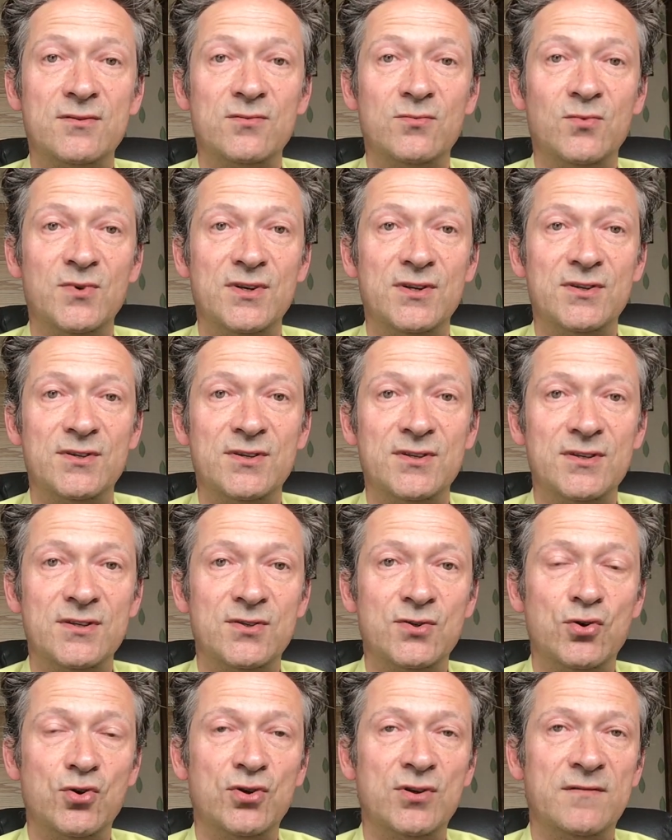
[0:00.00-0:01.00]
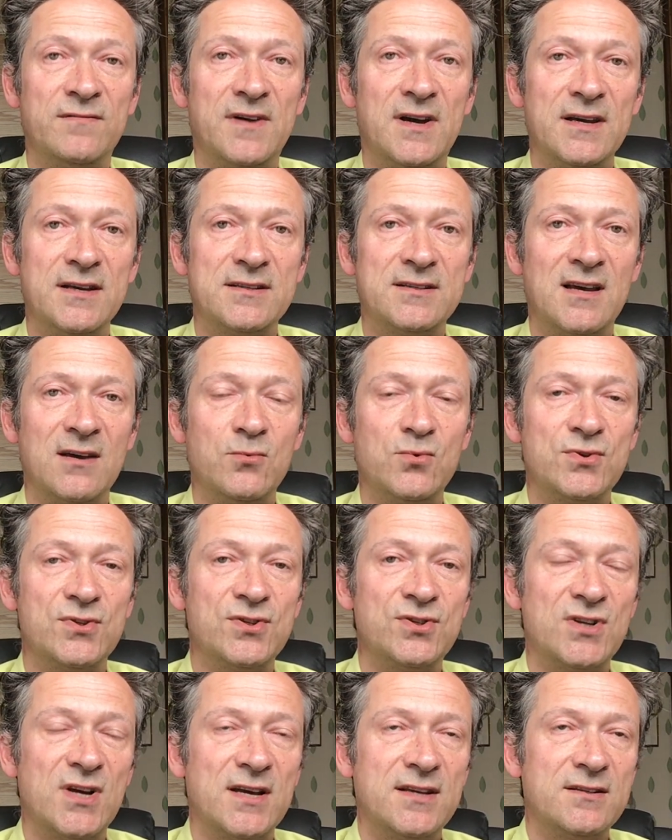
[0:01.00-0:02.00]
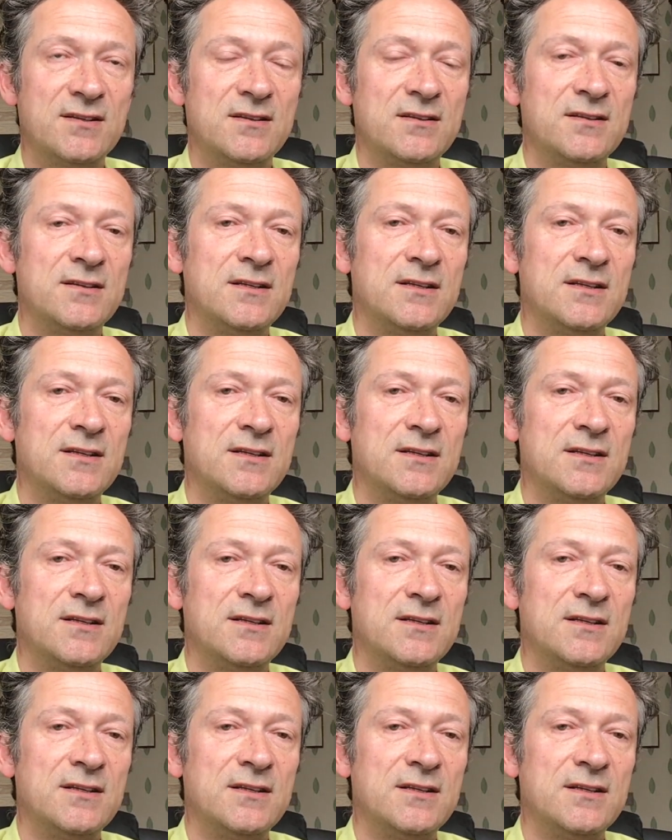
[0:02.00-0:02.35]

which is good advice, I would suggest.